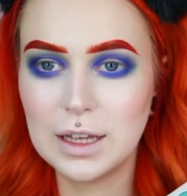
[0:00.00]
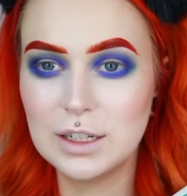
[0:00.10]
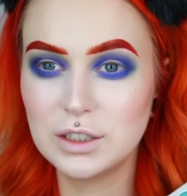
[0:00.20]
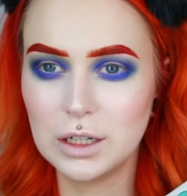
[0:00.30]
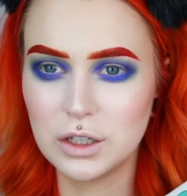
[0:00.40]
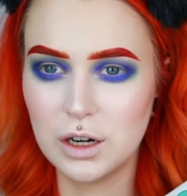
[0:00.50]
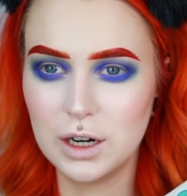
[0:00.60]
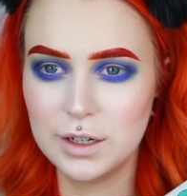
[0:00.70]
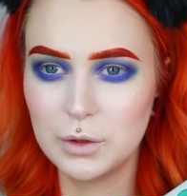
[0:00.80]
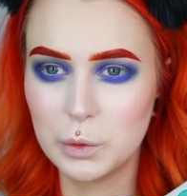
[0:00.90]
That is such a
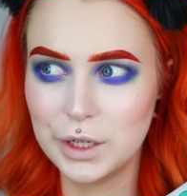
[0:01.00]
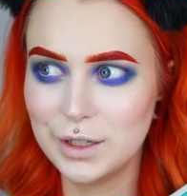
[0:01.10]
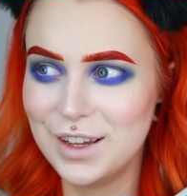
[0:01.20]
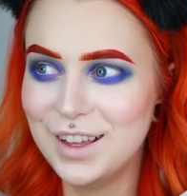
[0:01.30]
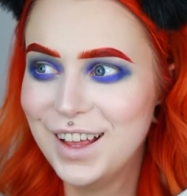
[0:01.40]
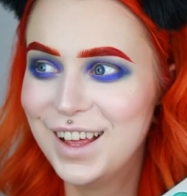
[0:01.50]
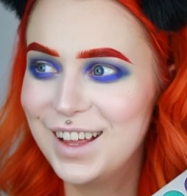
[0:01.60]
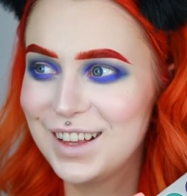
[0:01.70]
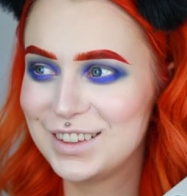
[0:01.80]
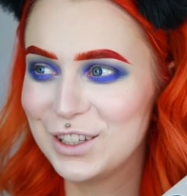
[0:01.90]
hard word.
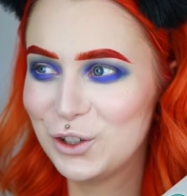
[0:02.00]
The